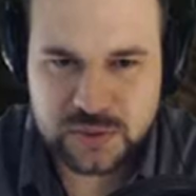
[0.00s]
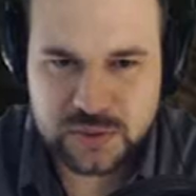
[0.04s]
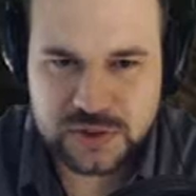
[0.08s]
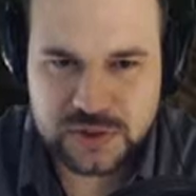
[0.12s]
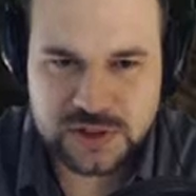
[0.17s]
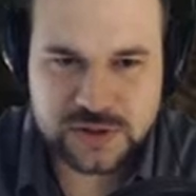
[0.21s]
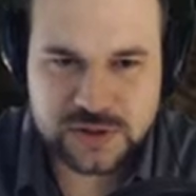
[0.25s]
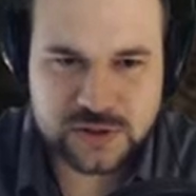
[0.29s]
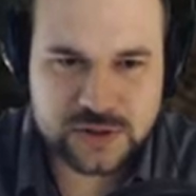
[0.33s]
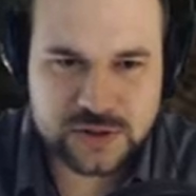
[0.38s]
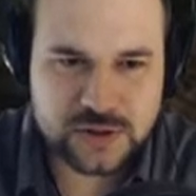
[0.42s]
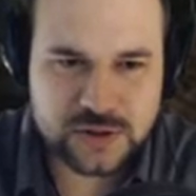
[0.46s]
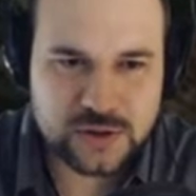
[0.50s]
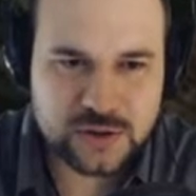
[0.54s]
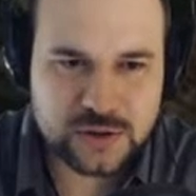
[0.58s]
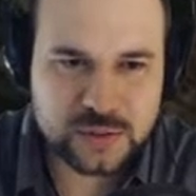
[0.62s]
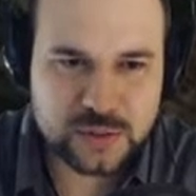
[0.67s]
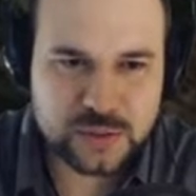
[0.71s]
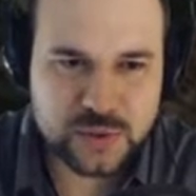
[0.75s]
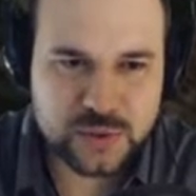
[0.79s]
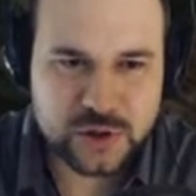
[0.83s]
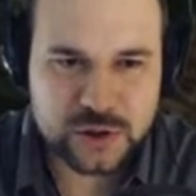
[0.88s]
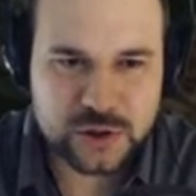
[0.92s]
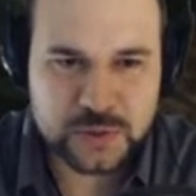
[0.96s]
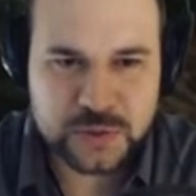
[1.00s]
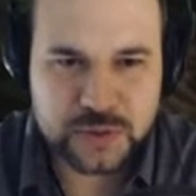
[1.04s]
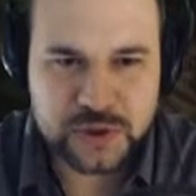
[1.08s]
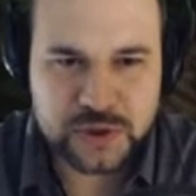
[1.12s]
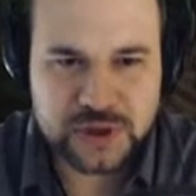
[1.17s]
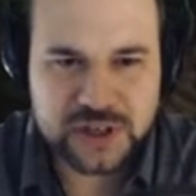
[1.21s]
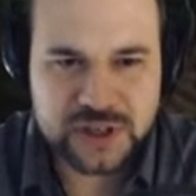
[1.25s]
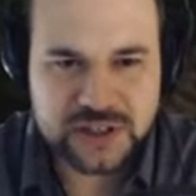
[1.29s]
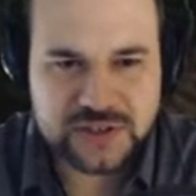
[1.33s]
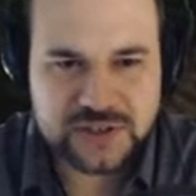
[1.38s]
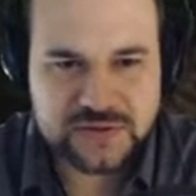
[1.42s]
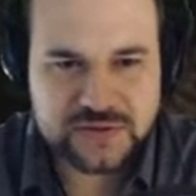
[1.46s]
My dearest Lord
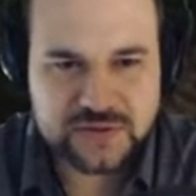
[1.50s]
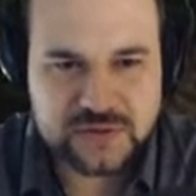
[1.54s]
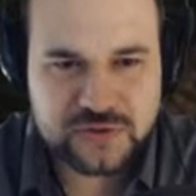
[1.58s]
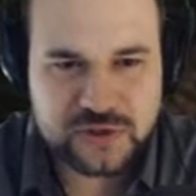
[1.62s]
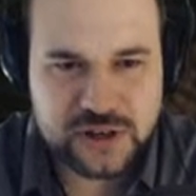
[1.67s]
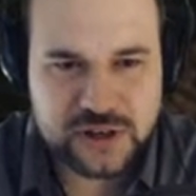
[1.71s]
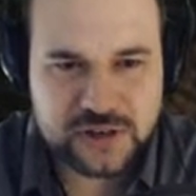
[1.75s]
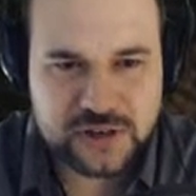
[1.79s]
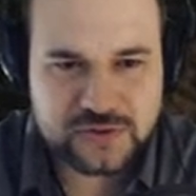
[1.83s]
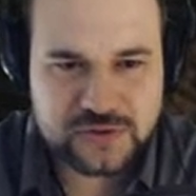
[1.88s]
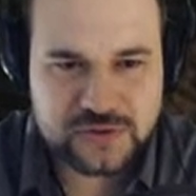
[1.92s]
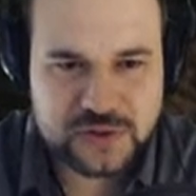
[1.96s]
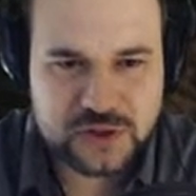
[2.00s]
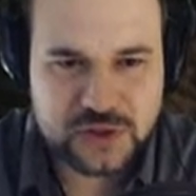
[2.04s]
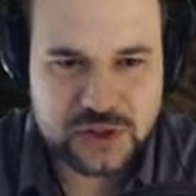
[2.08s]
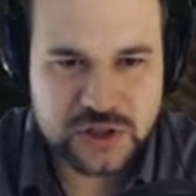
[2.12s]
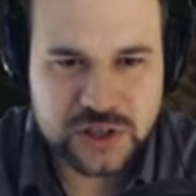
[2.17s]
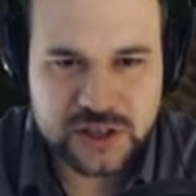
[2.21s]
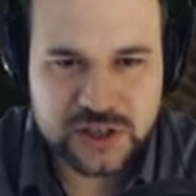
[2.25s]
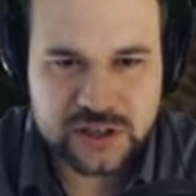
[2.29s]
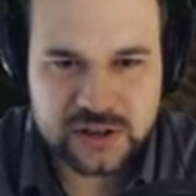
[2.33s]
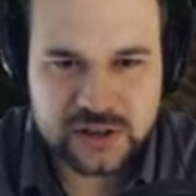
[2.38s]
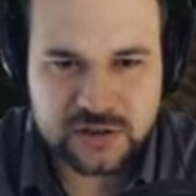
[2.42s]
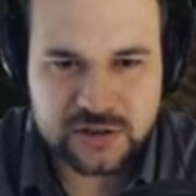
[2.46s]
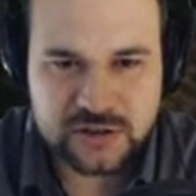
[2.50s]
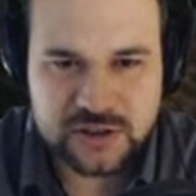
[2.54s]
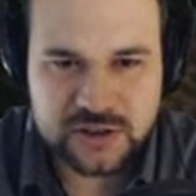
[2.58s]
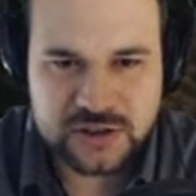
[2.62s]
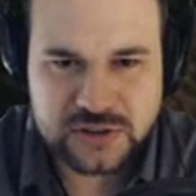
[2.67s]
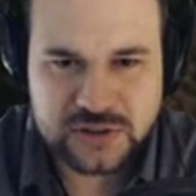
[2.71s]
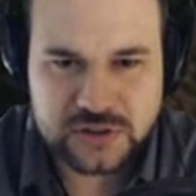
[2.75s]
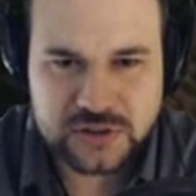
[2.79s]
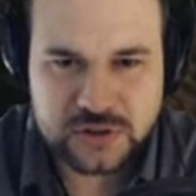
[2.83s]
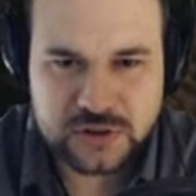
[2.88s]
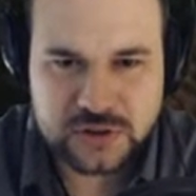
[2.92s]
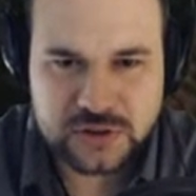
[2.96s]
Mortimer, as a friend of China,
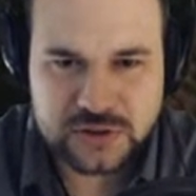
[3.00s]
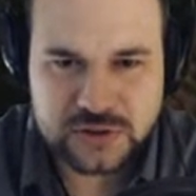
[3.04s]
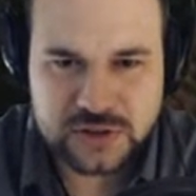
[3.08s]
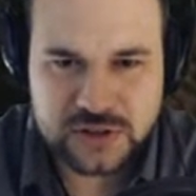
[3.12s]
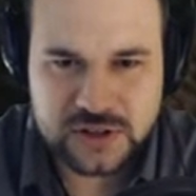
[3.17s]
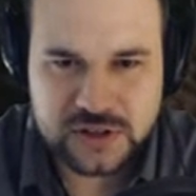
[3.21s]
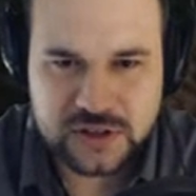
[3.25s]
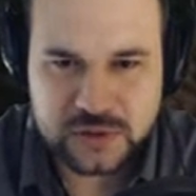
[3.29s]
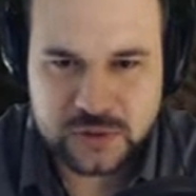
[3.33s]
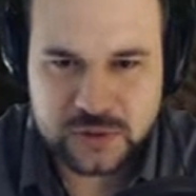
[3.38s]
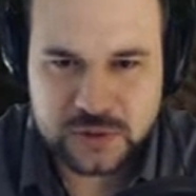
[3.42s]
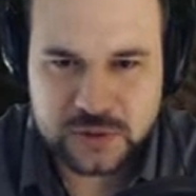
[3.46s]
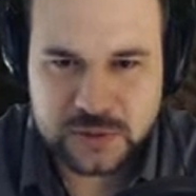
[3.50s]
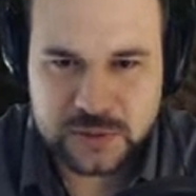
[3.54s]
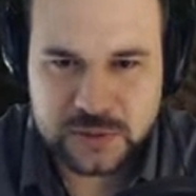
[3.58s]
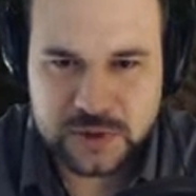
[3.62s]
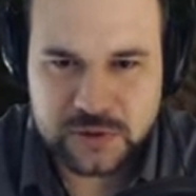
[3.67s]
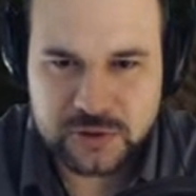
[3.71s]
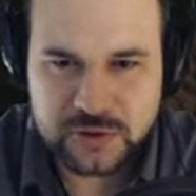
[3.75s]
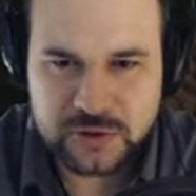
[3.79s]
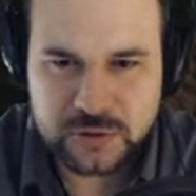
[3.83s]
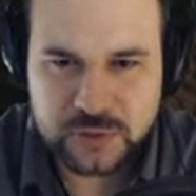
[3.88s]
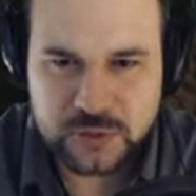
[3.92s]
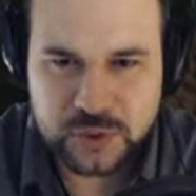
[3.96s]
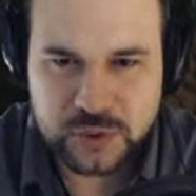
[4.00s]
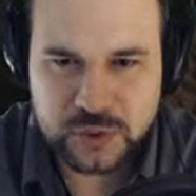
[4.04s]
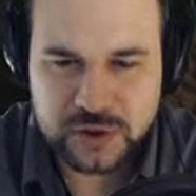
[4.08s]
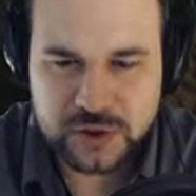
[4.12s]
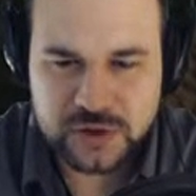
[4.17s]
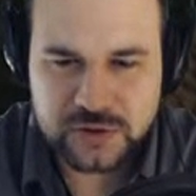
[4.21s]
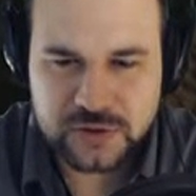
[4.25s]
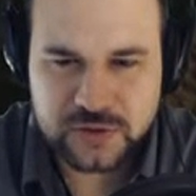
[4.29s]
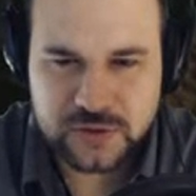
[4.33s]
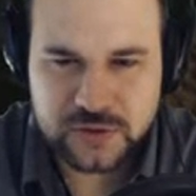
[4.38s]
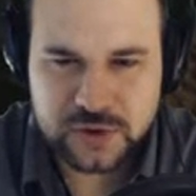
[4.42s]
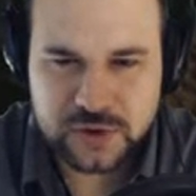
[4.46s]
rest assured that you will be
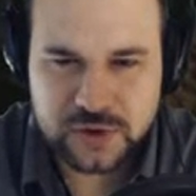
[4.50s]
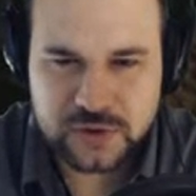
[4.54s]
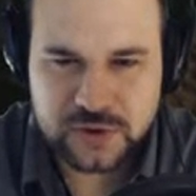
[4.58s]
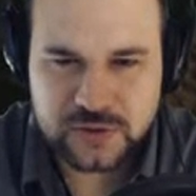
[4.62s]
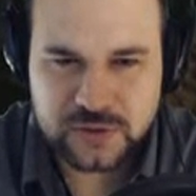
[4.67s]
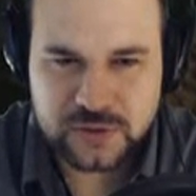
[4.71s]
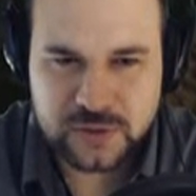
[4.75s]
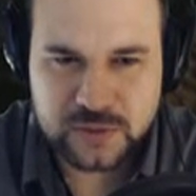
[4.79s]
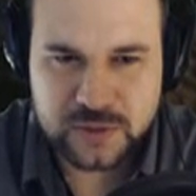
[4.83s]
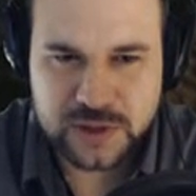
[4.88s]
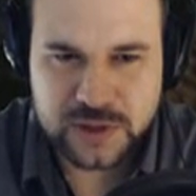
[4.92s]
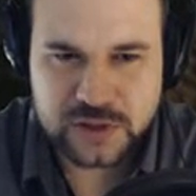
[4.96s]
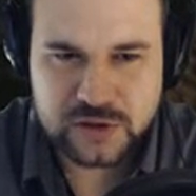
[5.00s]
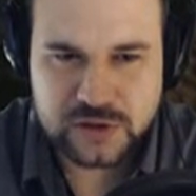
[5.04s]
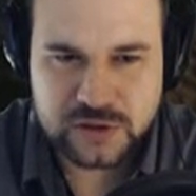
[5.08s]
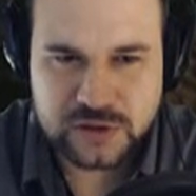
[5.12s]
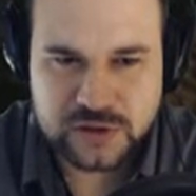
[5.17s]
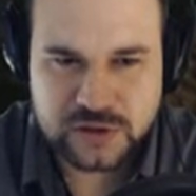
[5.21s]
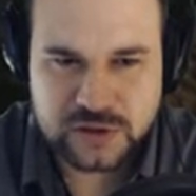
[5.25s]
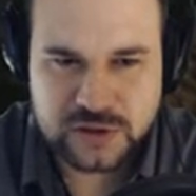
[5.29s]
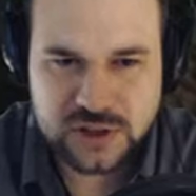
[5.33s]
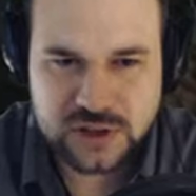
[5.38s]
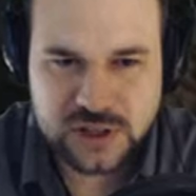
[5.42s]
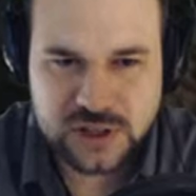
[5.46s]
rewarded for your information.